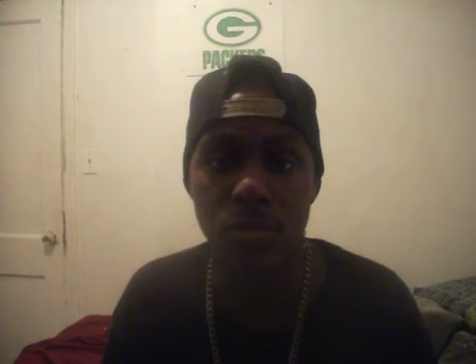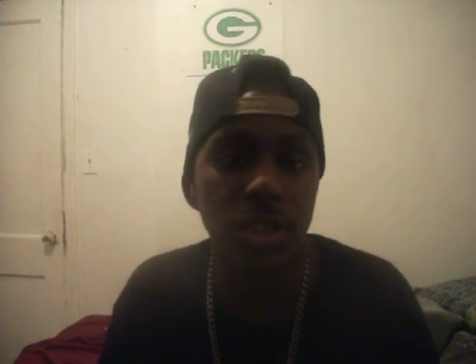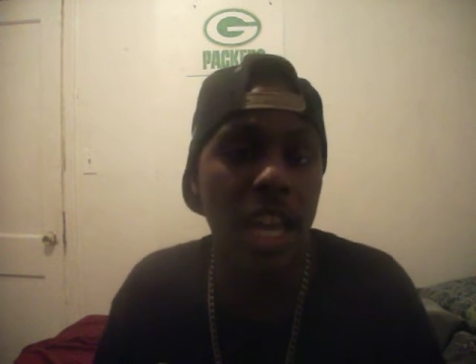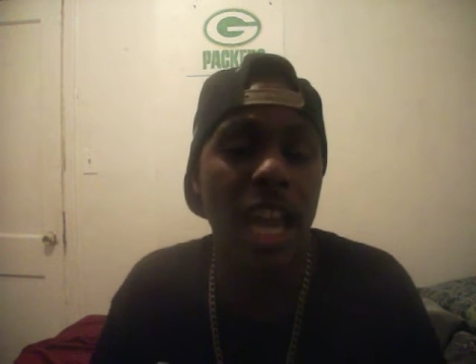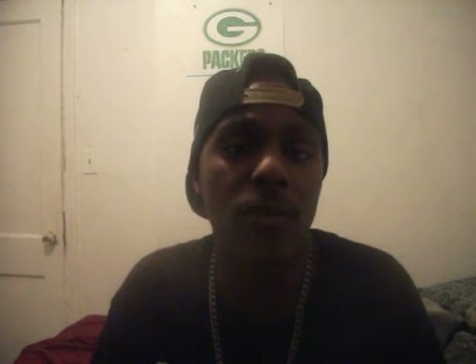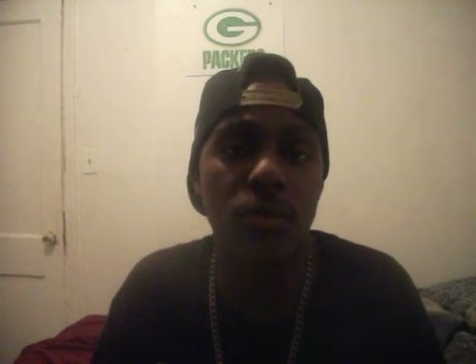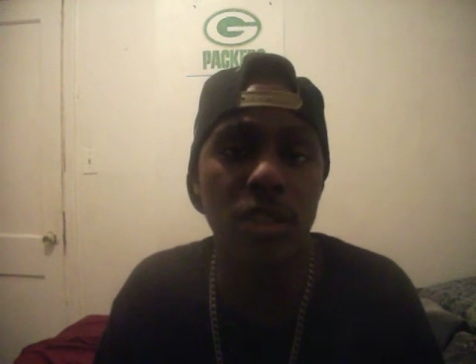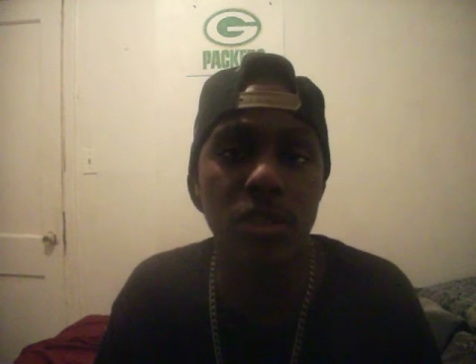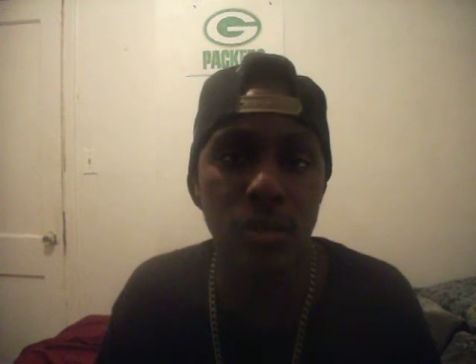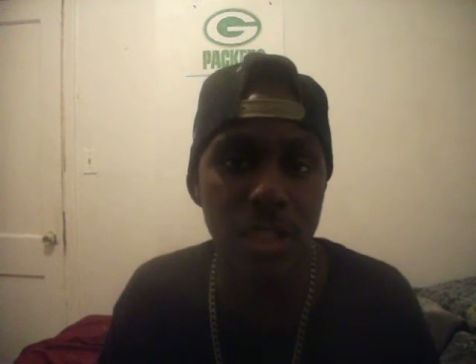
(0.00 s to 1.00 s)
We have
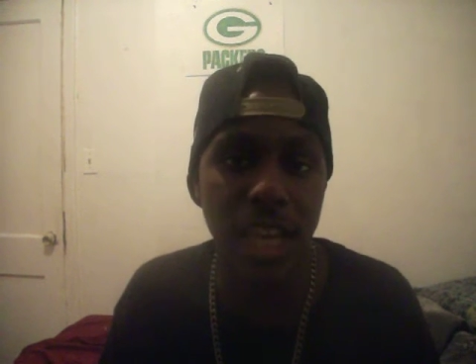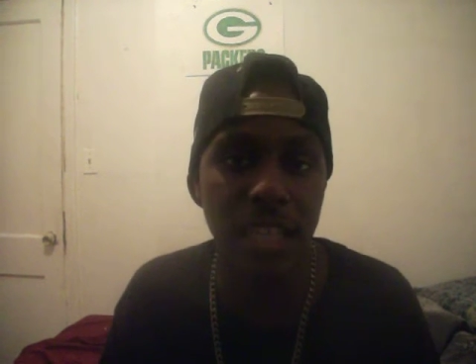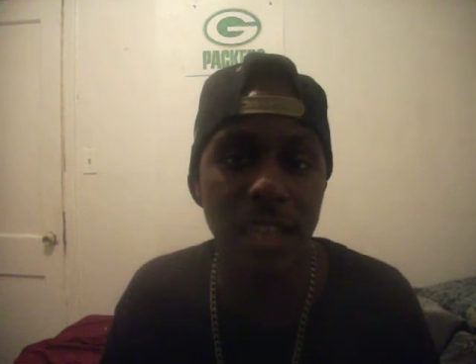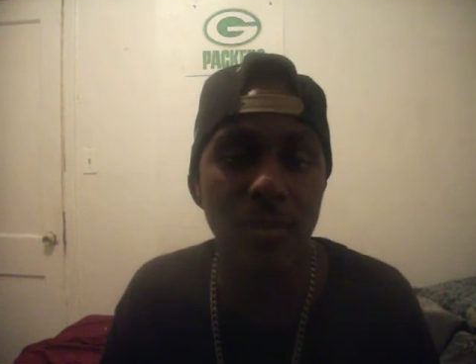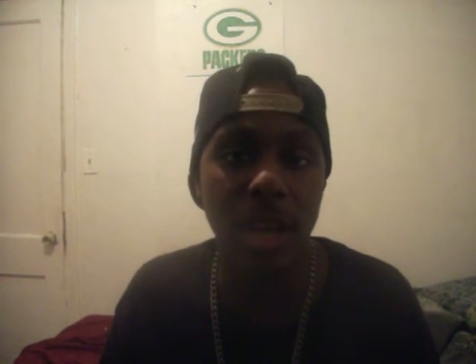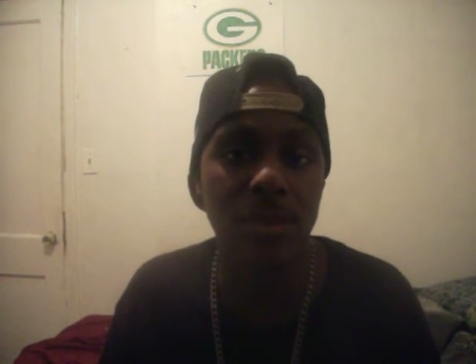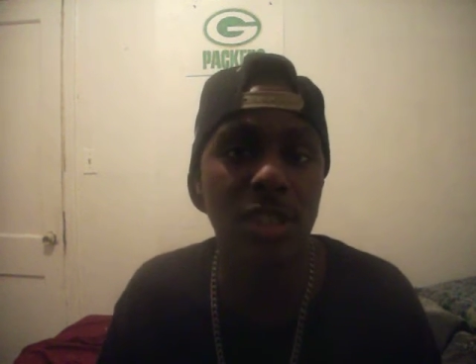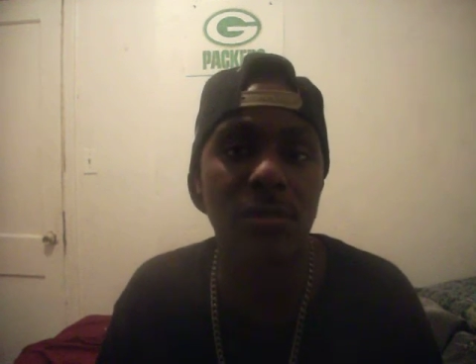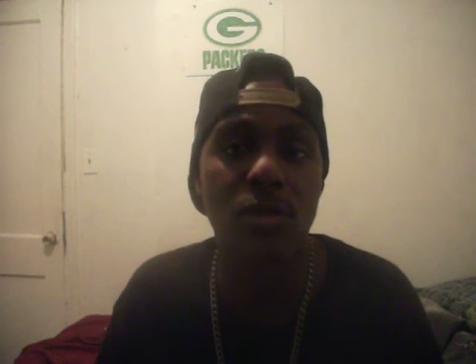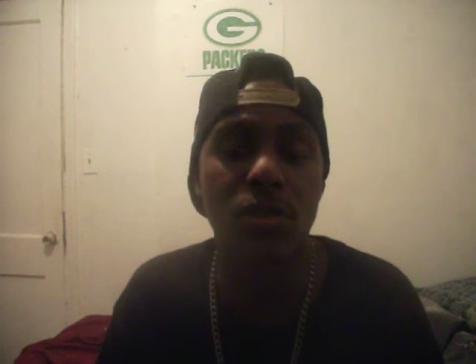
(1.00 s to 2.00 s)
really no talent at wide
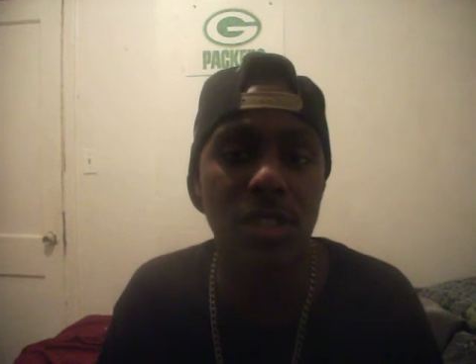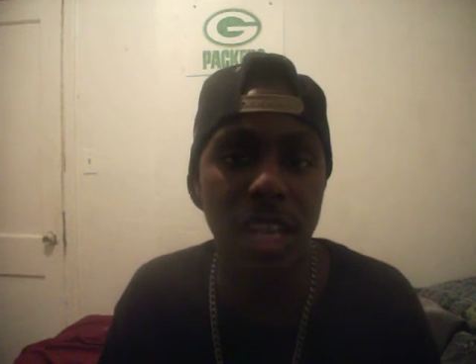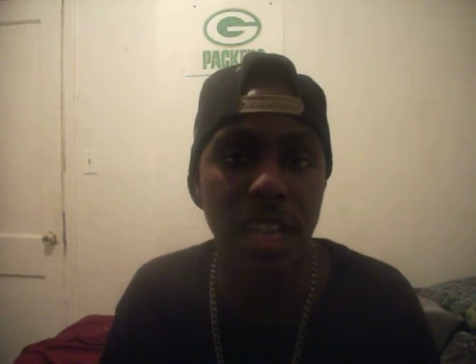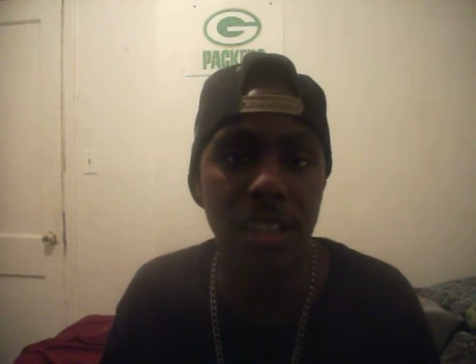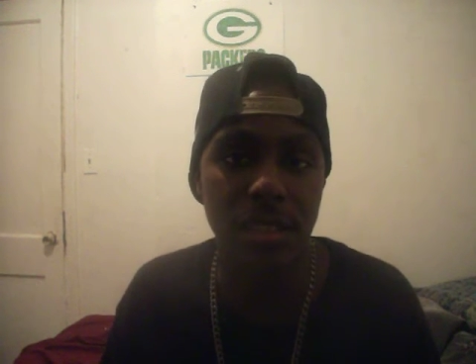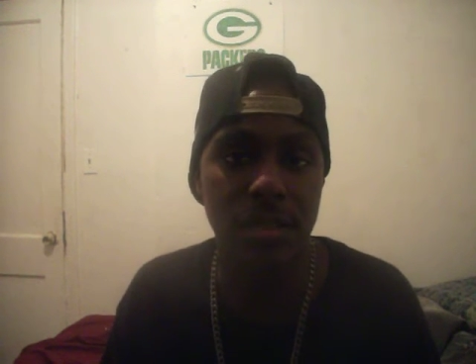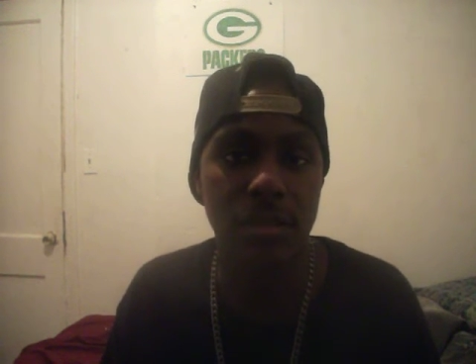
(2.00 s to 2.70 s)
receiver or tight end.